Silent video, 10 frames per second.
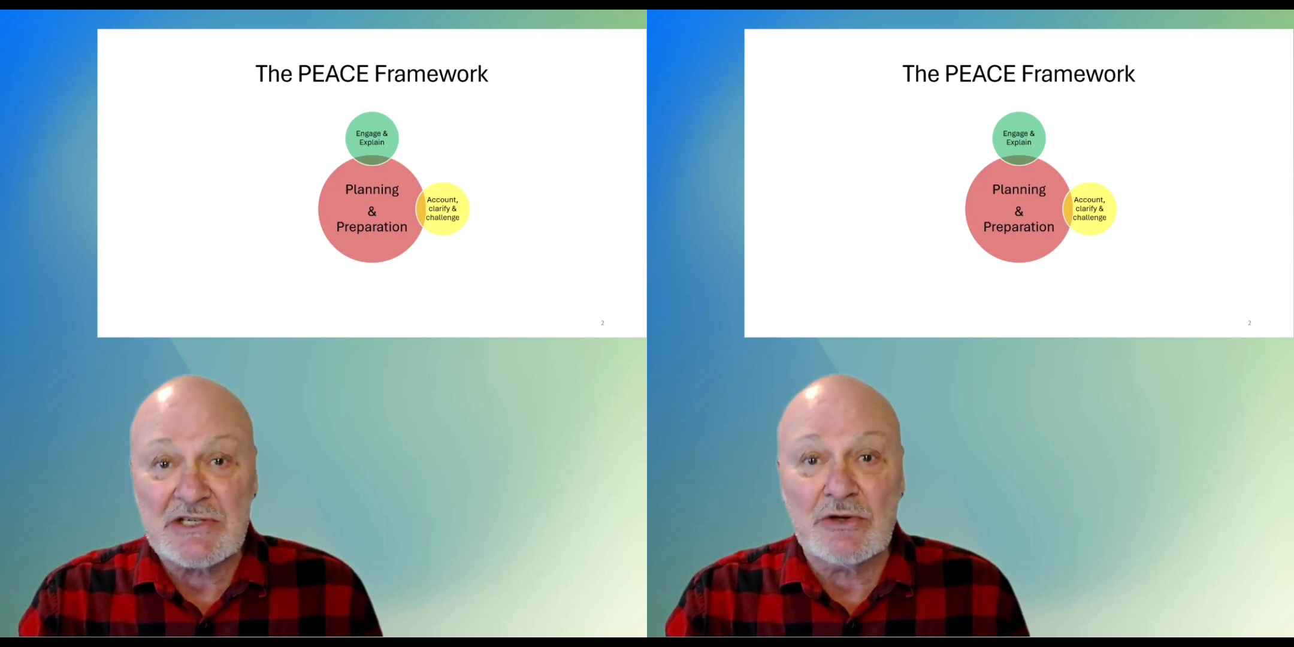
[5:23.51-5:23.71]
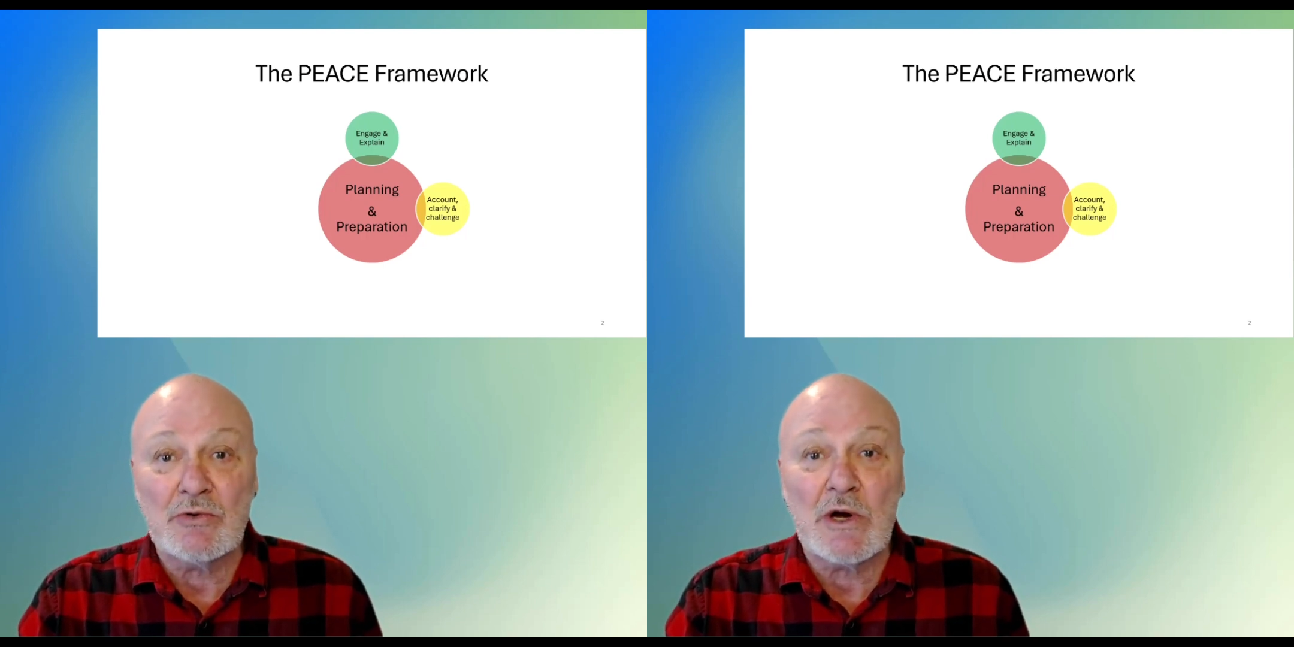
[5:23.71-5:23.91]

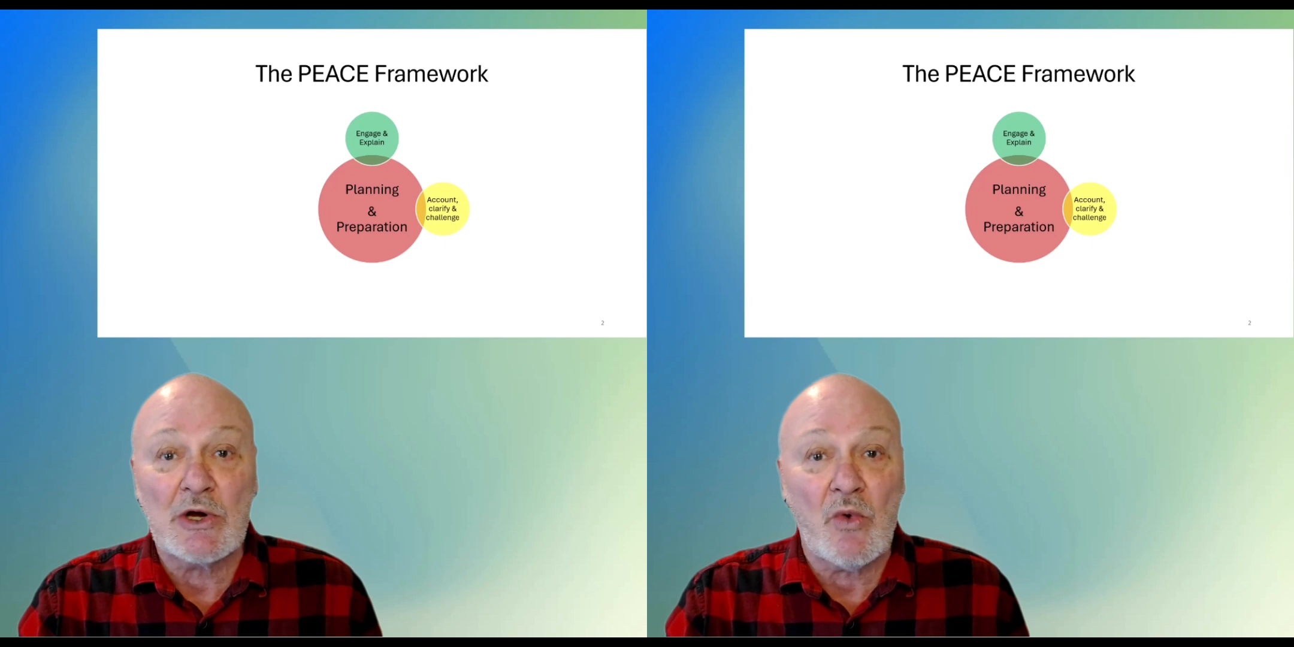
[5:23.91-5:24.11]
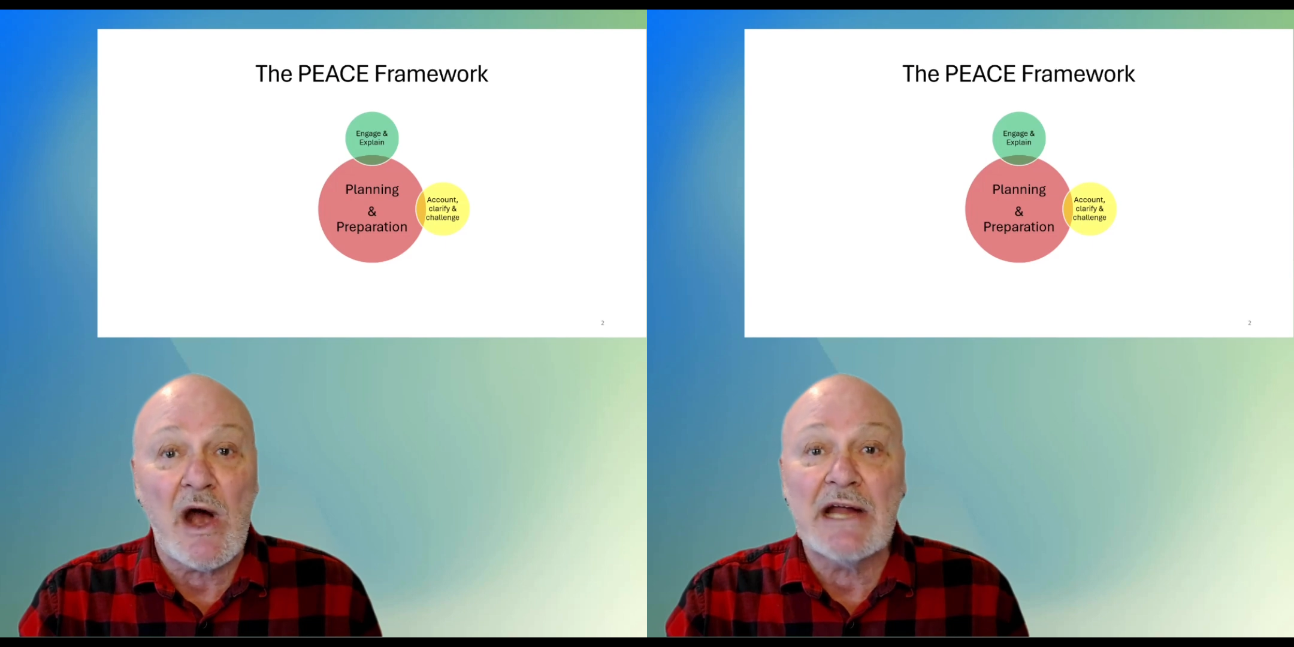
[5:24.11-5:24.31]
to the
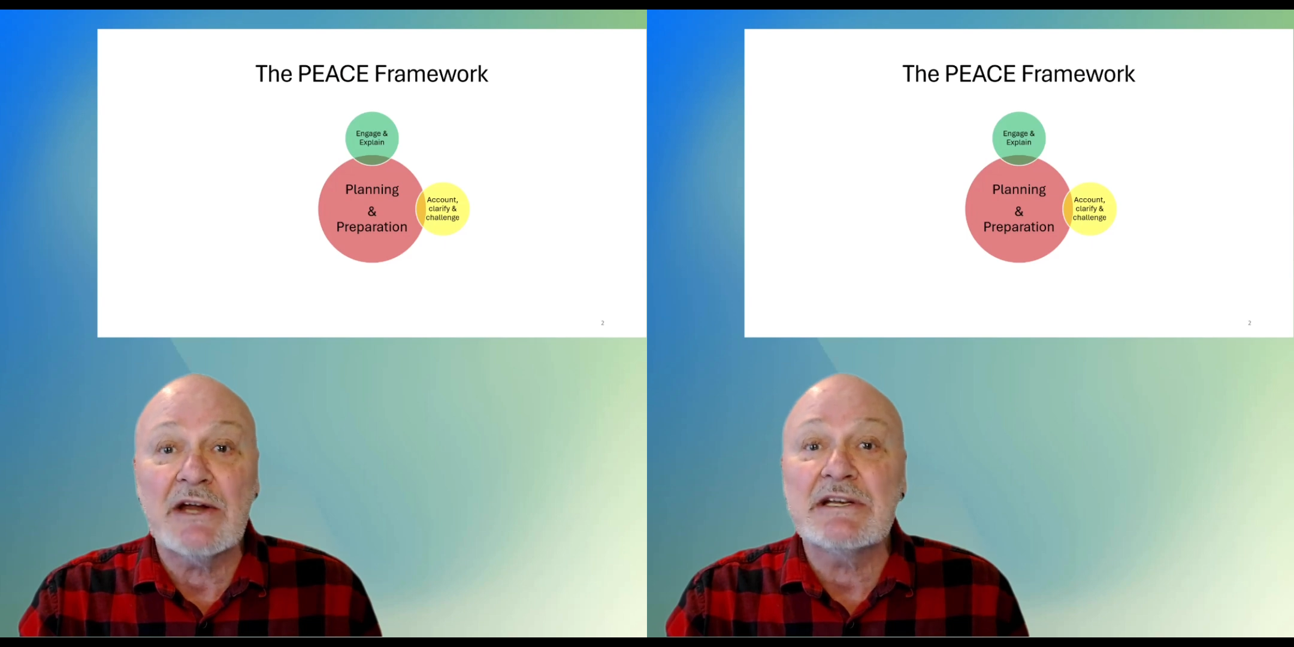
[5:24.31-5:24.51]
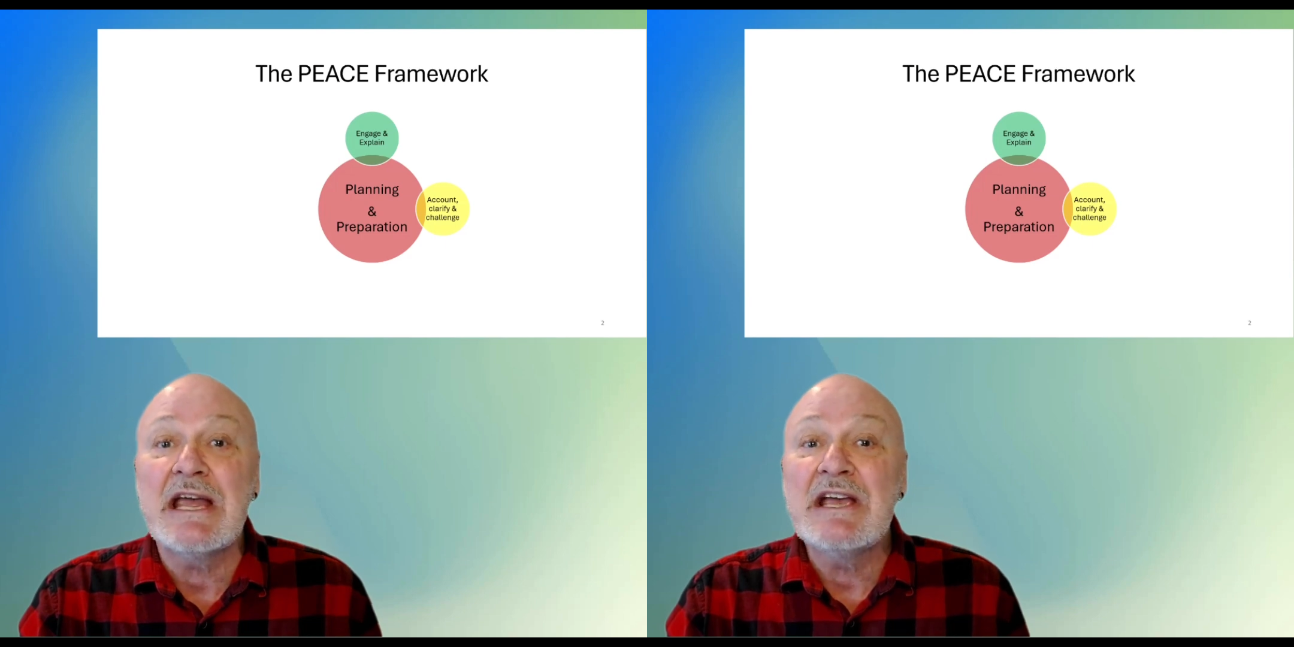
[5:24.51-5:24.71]
required